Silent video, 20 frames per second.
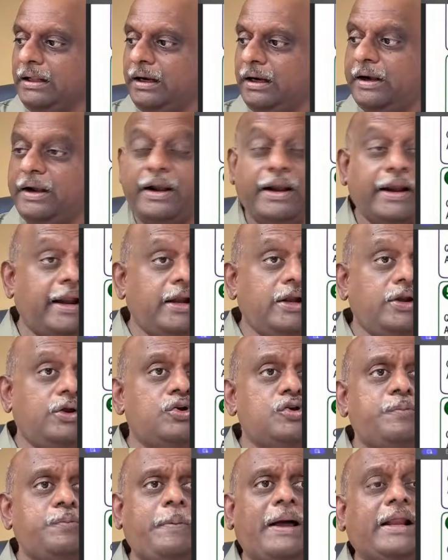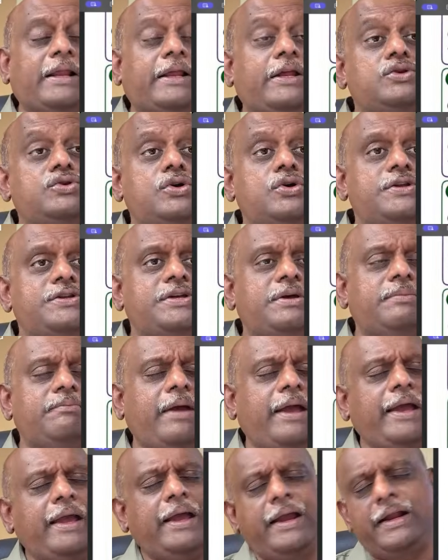Drug-induced Parkinsonism,
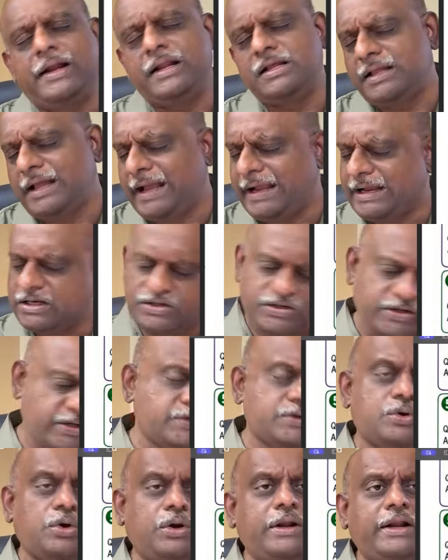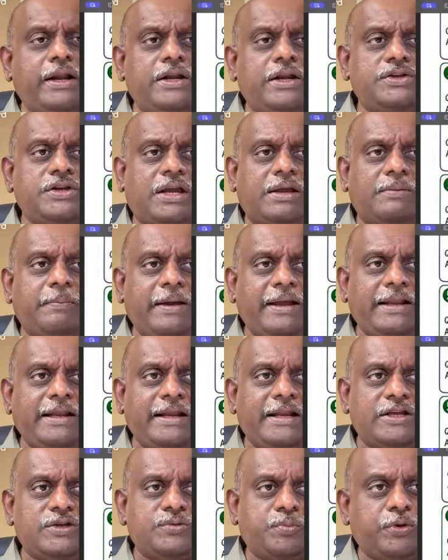it is the excess cholinergic mainly
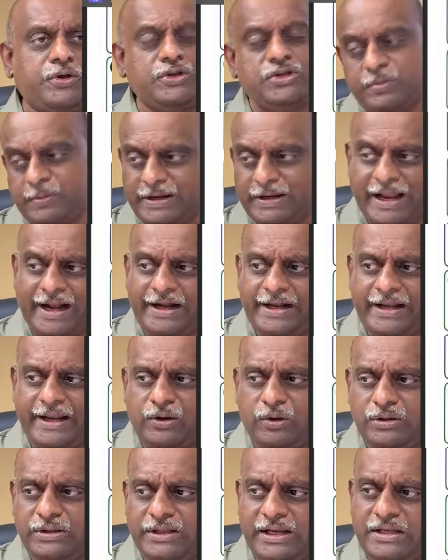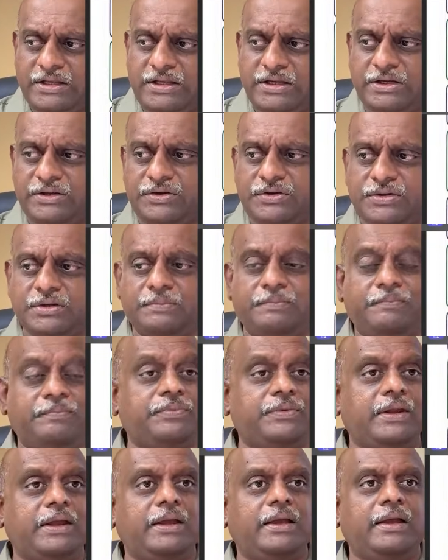responsible, anticholinergics.
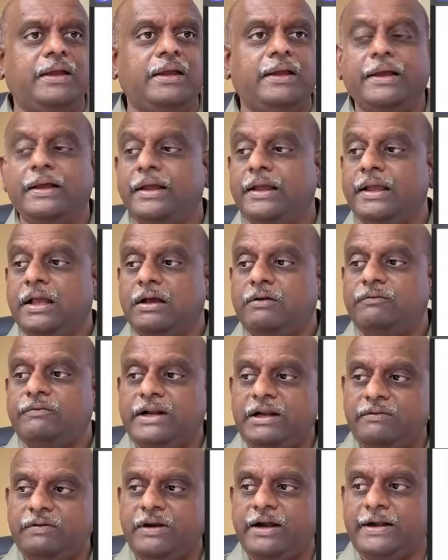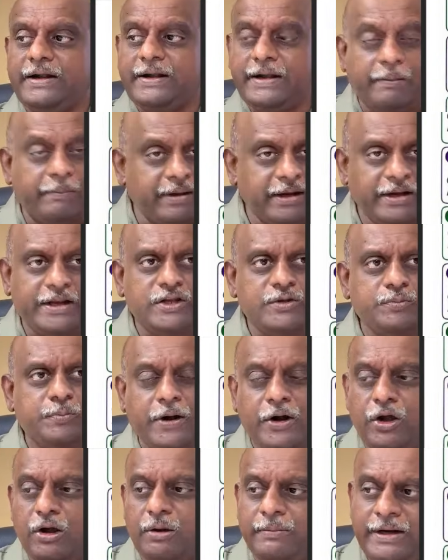Whenever tremor is
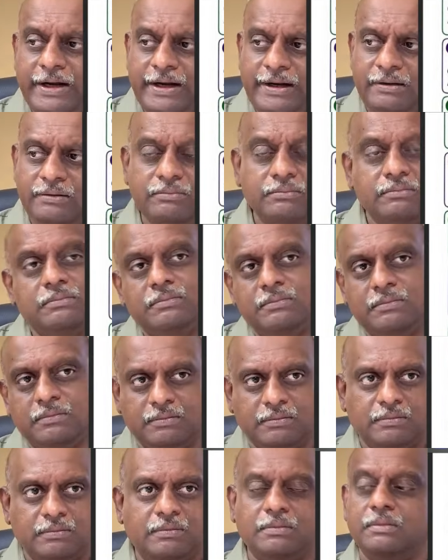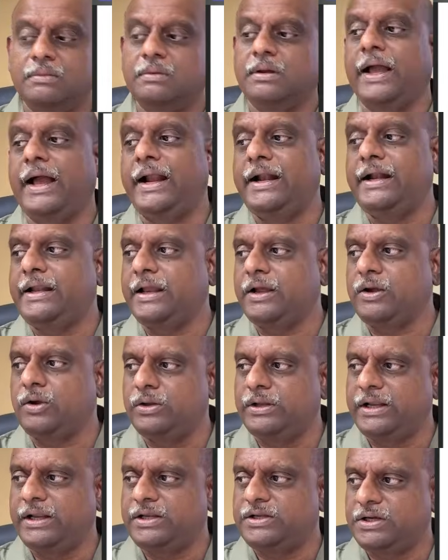predominant,
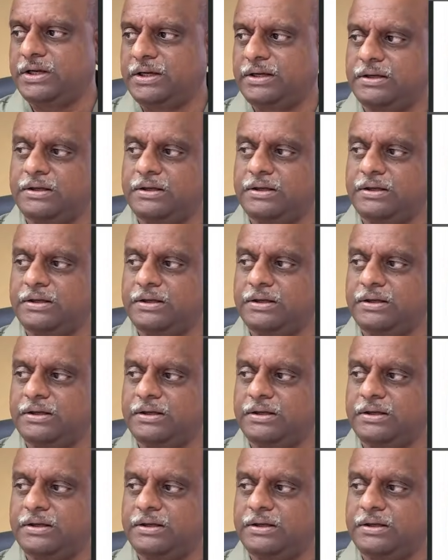anticholinergic.